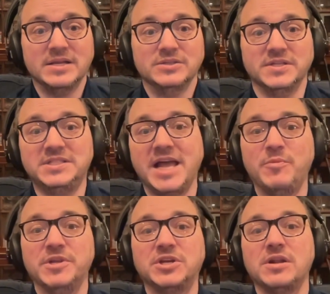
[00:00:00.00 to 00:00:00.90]
So this
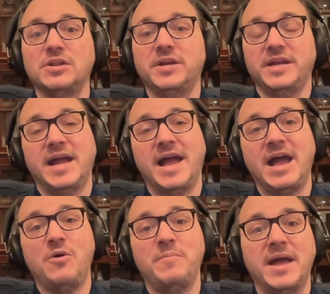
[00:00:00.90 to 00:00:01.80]
segment is going to look at
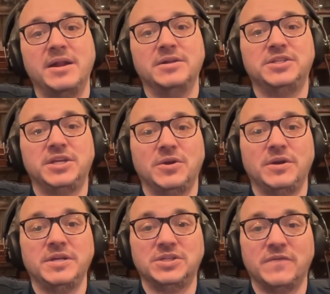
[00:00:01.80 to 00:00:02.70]
how managed
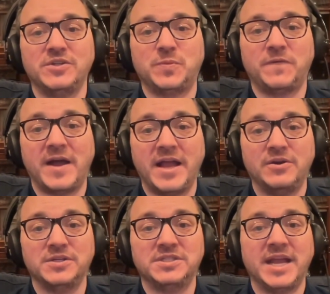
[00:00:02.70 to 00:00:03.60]
security service
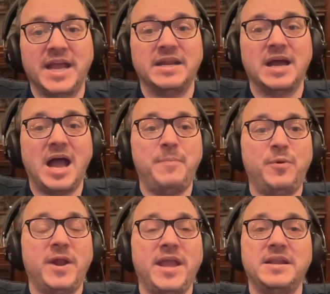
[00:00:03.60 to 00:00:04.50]
providers can
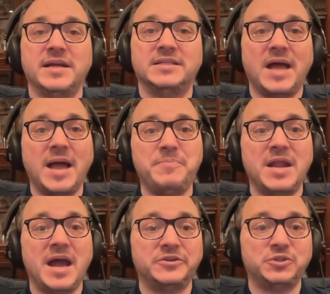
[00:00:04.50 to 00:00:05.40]
operate a
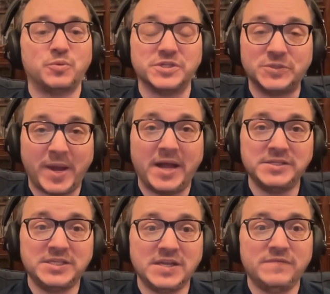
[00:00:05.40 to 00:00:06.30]
top-notch,
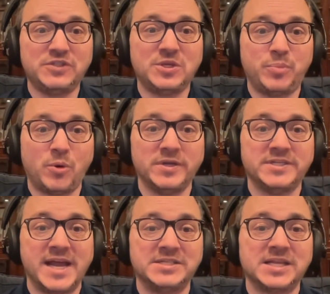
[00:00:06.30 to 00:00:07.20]
responsive
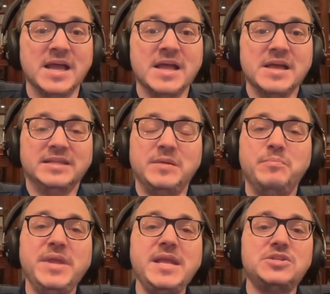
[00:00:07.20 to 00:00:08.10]
support desk that
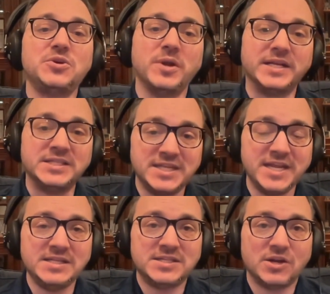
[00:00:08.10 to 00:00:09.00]
meets or
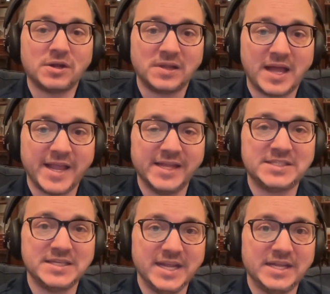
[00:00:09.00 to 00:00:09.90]
exceeds their
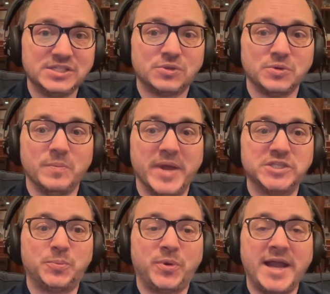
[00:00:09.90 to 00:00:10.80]
clients' needs through
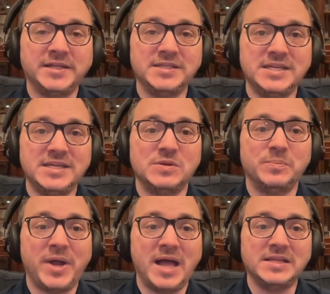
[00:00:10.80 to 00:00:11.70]
best practices
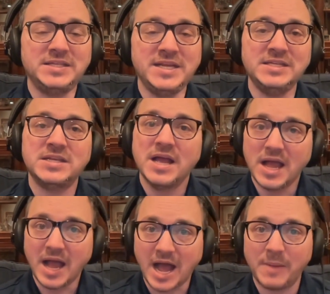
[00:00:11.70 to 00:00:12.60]
and policies,
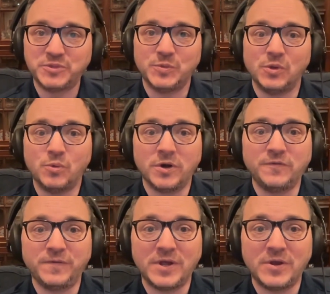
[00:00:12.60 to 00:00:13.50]
optimal
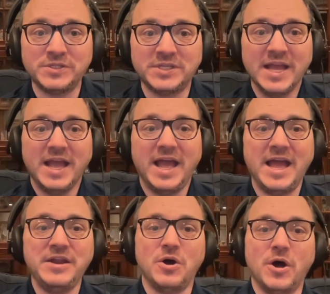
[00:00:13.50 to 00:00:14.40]
workflows,
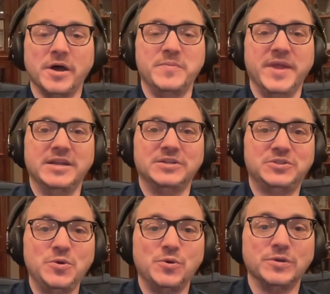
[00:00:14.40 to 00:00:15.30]
and automated
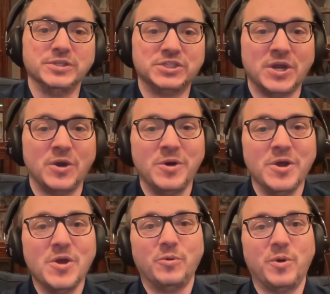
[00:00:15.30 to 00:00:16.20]
tools. So
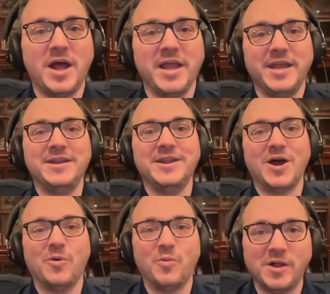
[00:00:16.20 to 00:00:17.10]
Ryan,
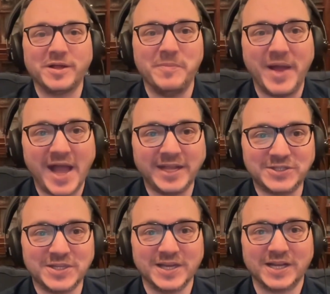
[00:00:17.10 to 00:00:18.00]
welcome back
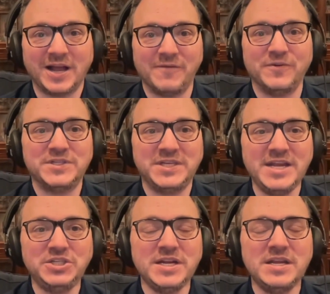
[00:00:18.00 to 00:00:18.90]
to the
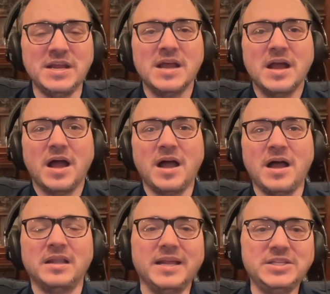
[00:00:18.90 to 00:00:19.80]
conversation.
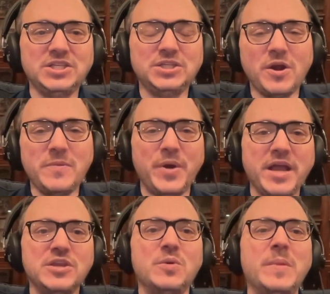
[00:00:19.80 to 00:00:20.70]
Let's start
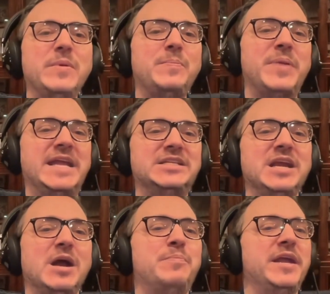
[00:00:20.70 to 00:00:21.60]
by you maybe
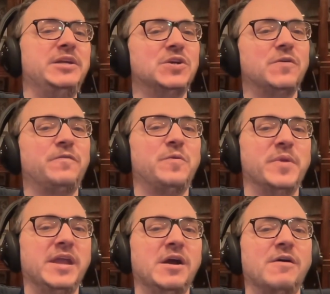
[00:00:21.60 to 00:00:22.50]
painting a picture for
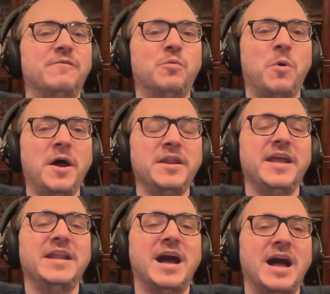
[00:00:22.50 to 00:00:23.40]
me of what
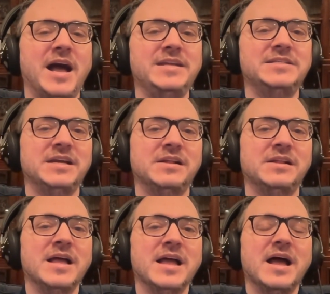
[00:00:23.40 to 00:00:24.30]
an
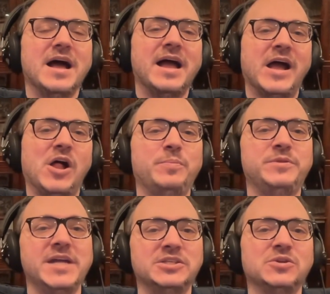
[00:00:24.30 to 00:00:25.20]
ideal
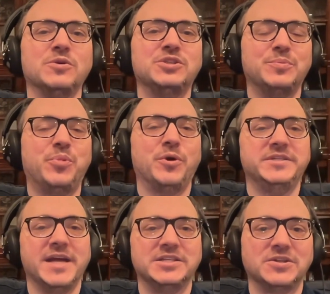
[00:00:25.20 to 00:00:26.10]
help desk or
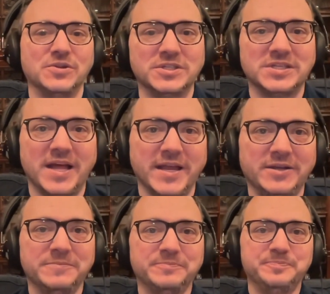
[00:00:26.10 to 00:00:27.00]
support desk looks like.